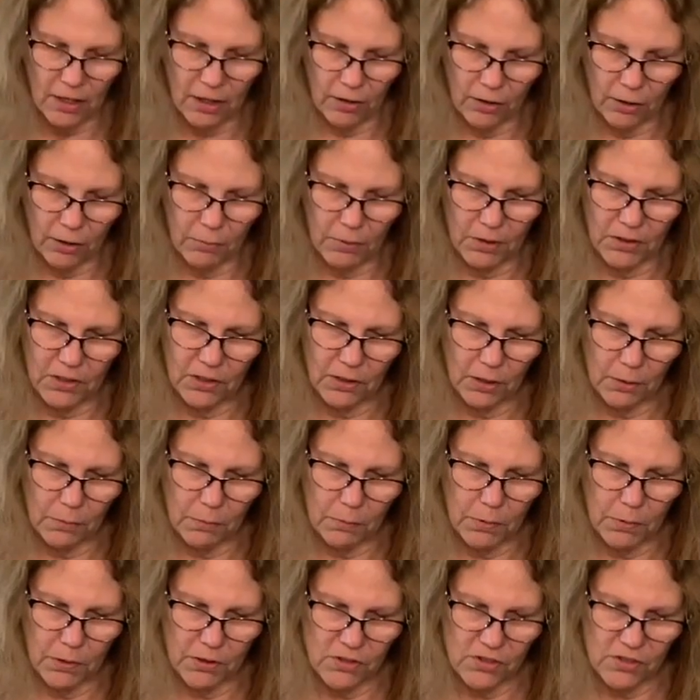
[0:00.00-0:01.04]
and they're
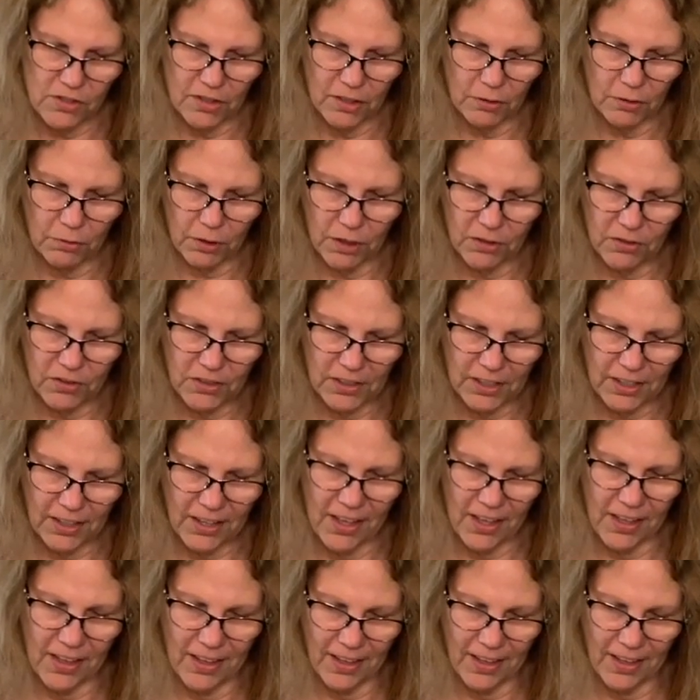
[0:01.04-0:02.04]
punched in the wrong thing.